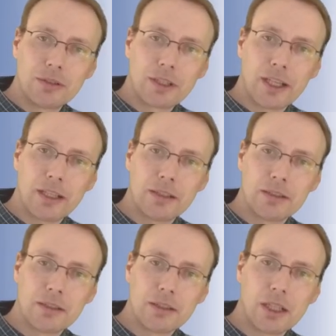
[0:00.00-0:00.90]
Okay,
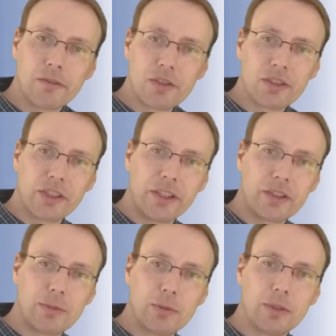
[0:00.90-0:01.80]
obviously
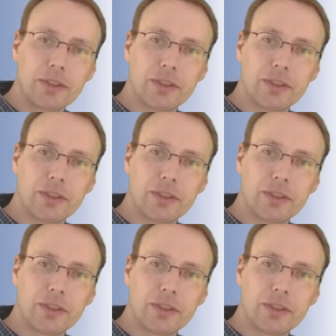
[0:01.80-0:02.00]
this moment